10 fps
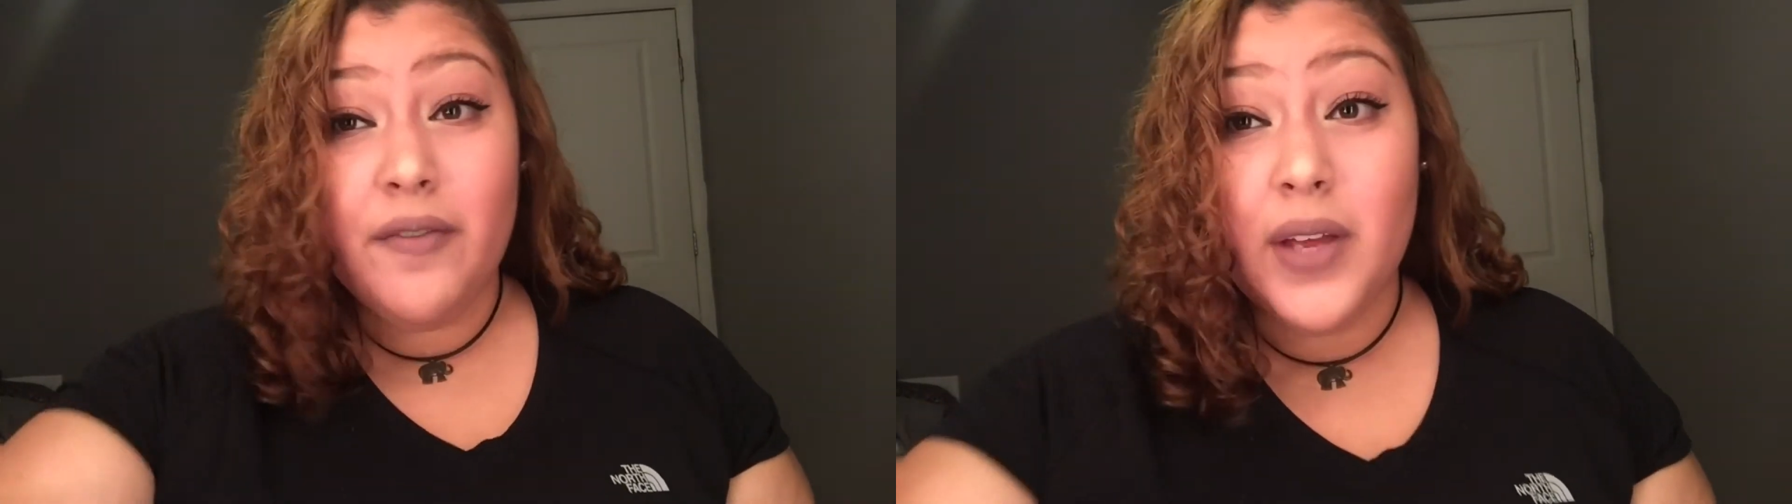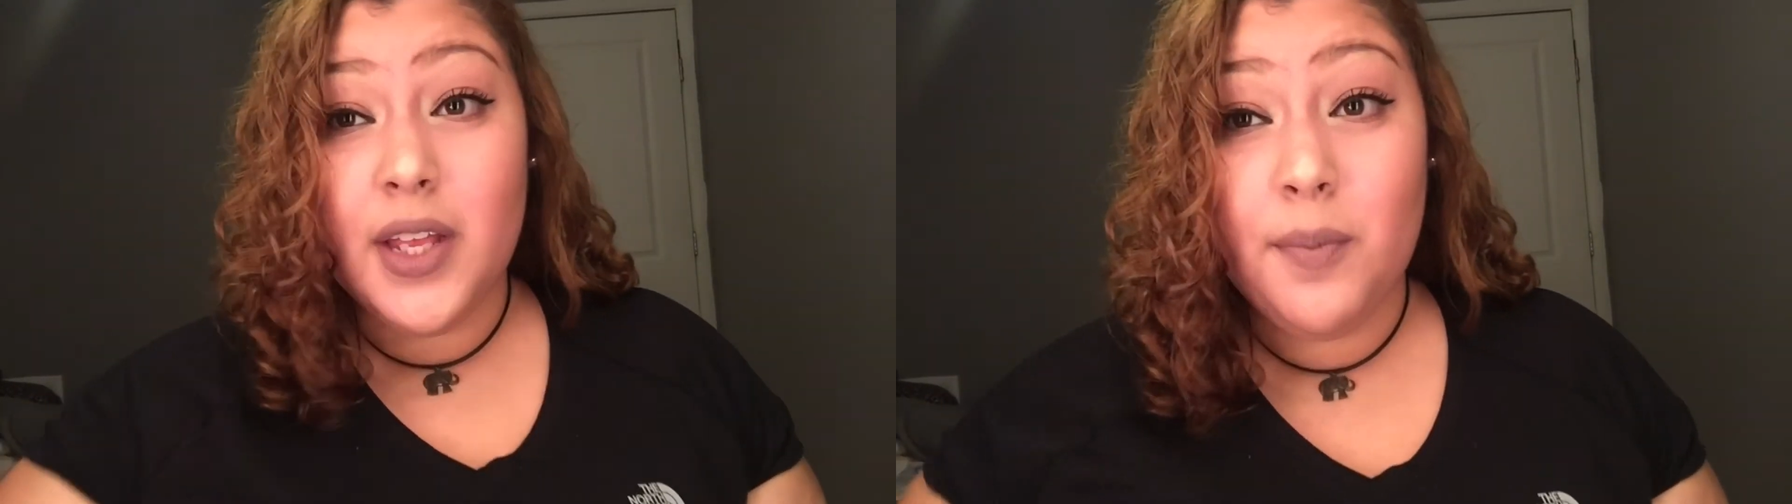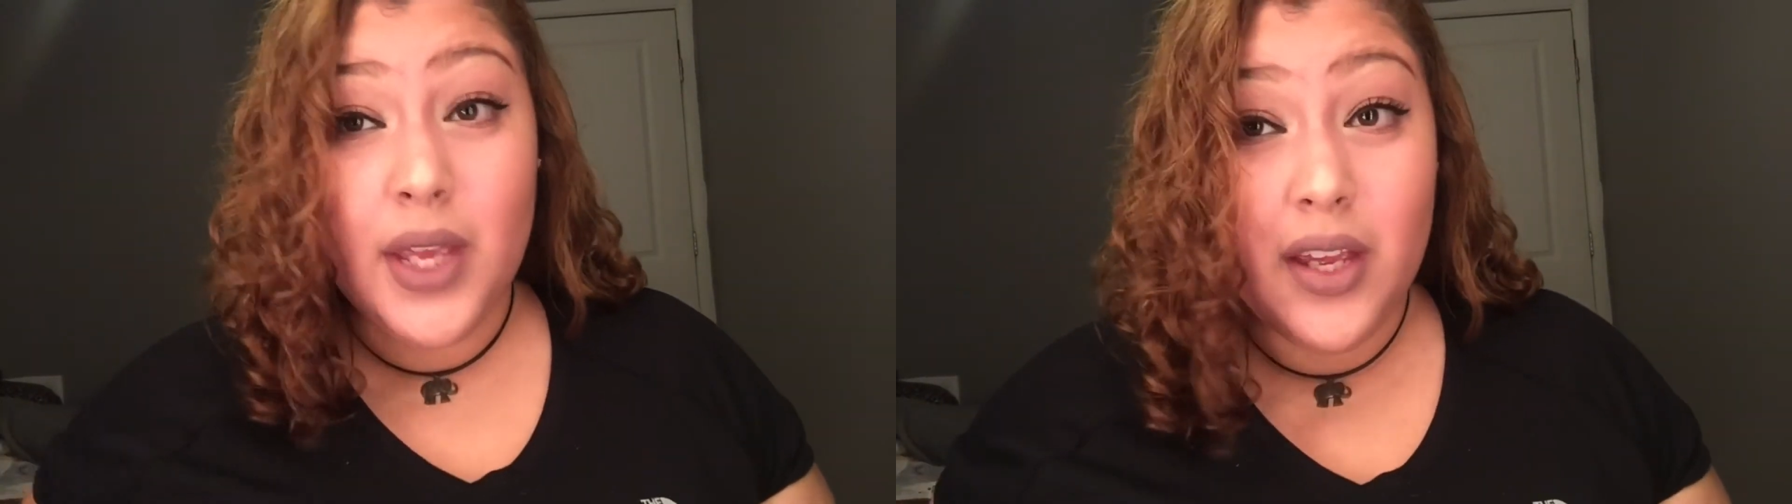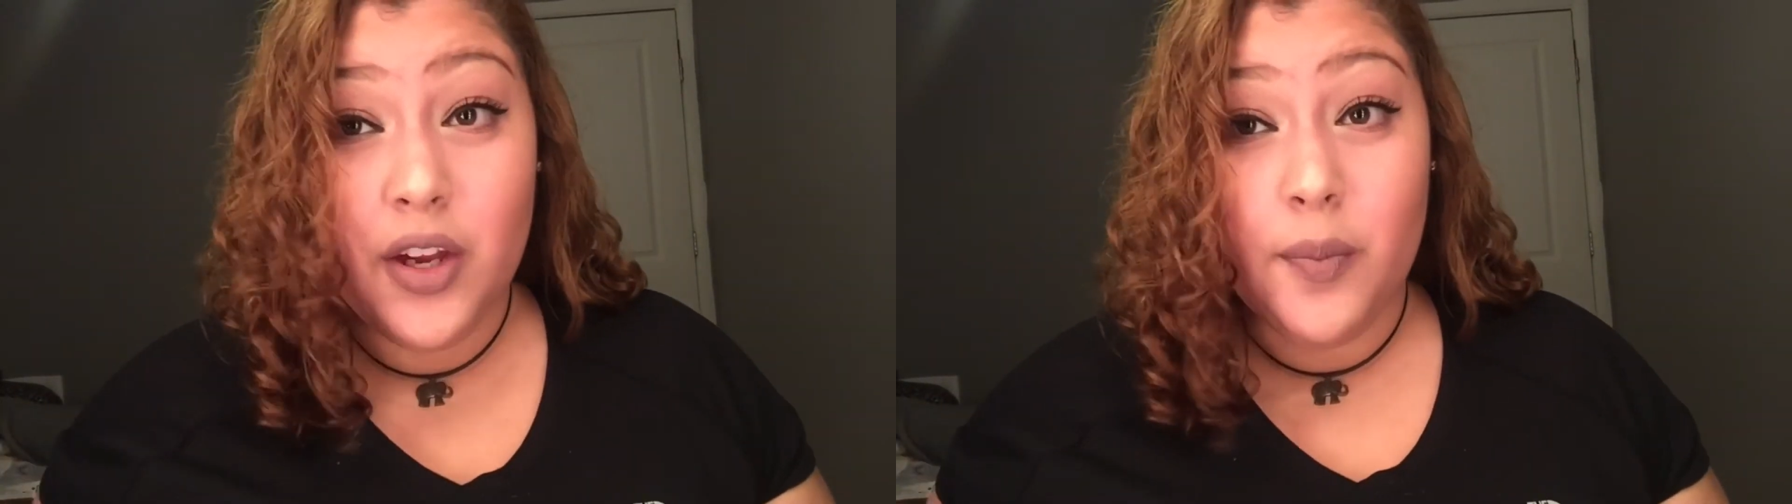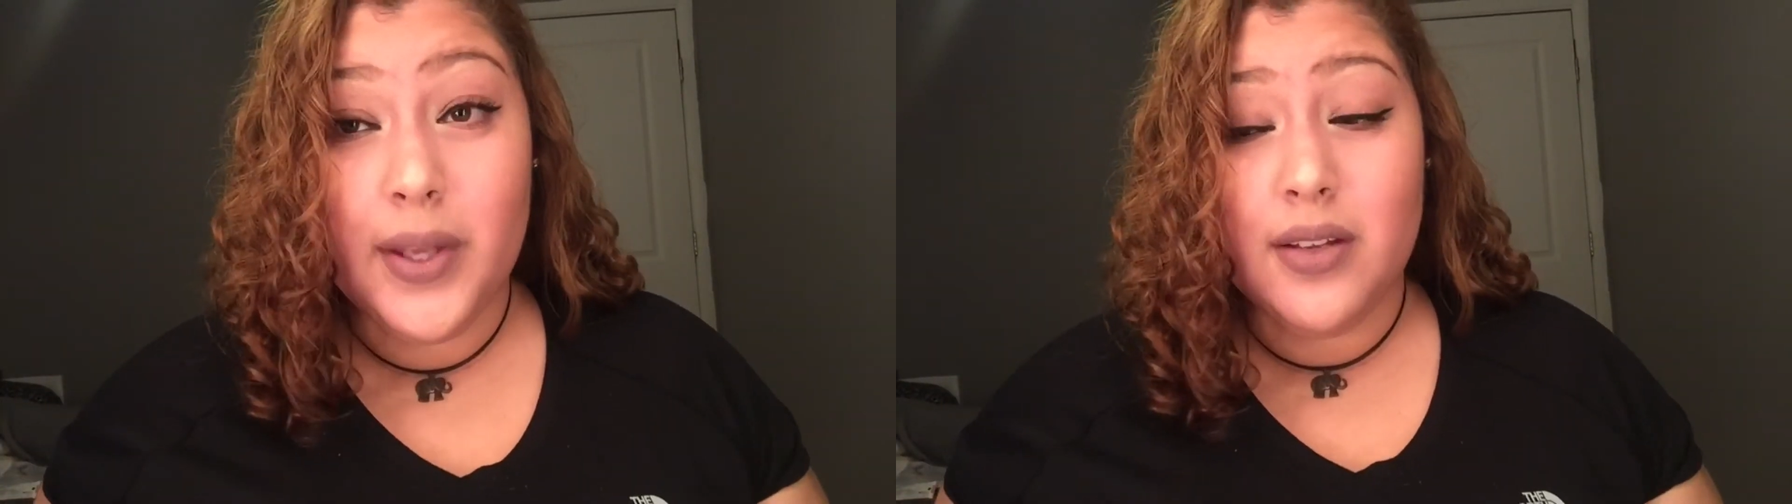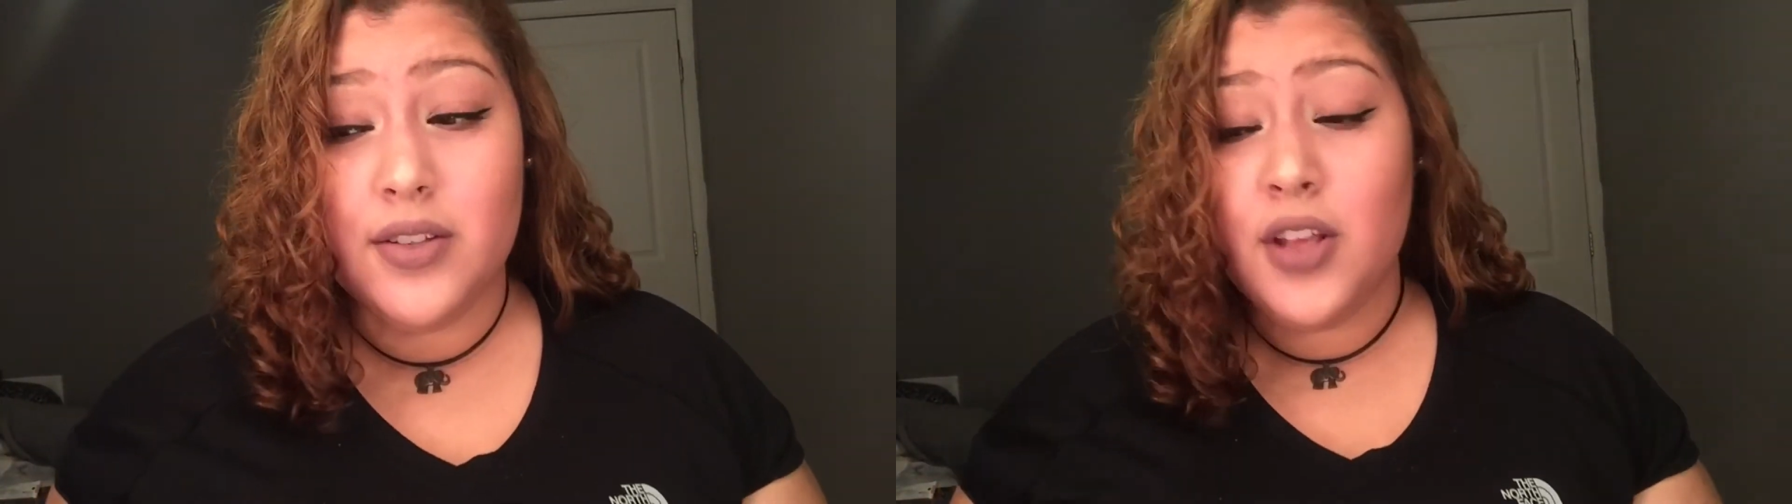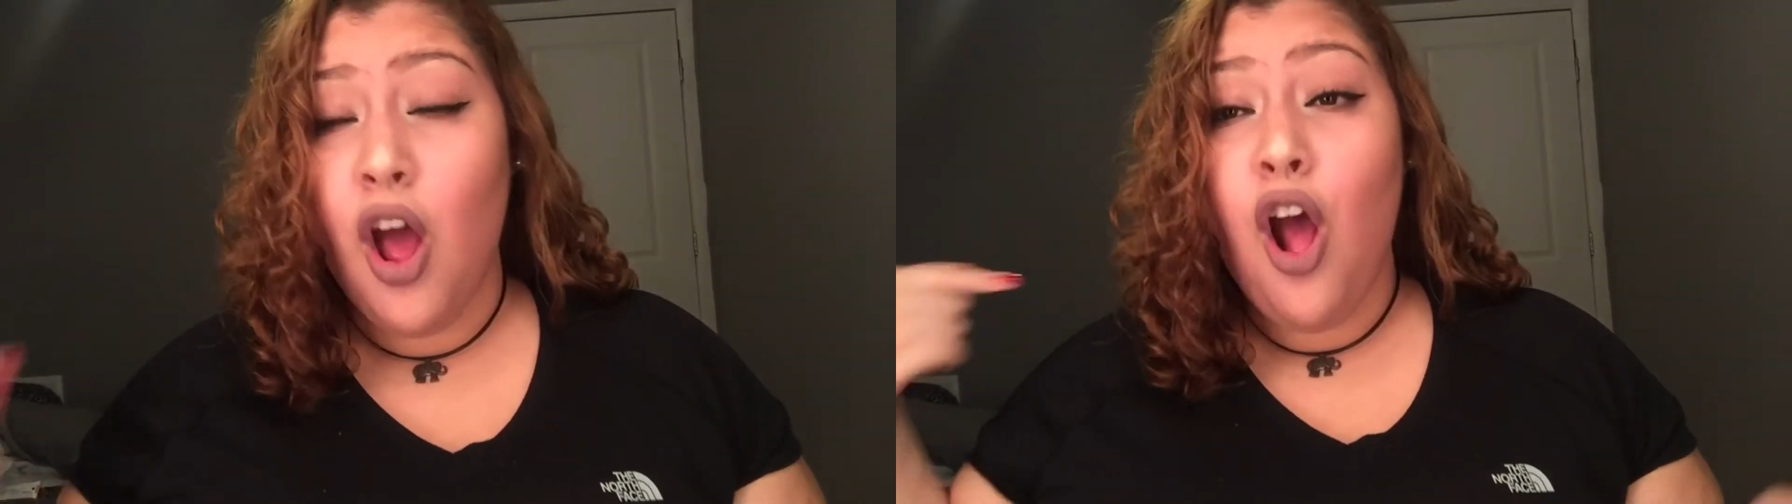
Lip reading: fucking paying your bills.